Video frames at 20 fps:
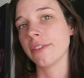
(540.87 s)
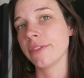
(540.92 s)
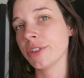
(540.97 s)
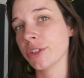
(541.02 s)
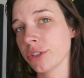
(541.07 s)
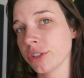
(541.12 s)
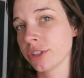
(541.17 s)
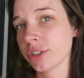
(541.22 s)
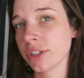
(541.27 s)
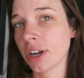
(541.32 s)
I
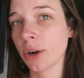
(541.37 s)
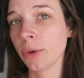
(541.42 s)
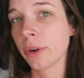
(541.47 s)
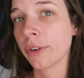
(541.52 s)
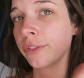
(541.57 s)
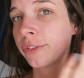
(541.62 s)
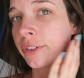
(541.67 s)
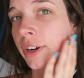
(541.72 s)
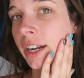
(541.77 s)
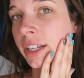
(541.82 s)
feel so
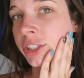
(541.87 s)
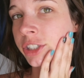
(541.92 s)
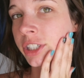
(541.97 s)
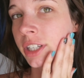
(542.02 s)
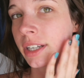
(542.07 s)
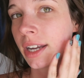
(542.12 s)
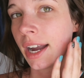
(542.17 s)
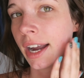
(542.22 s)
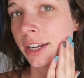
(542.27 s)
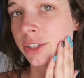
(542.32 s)
refreshed
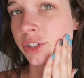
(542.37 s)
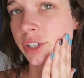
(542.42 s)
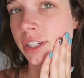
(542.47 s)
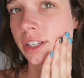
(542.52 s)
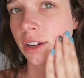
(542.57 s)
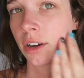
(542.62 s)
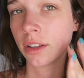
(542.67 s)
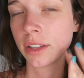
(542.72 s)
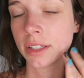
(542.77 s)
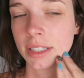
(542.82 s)
and
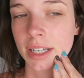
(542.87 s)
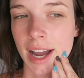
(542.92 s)
hydrated all the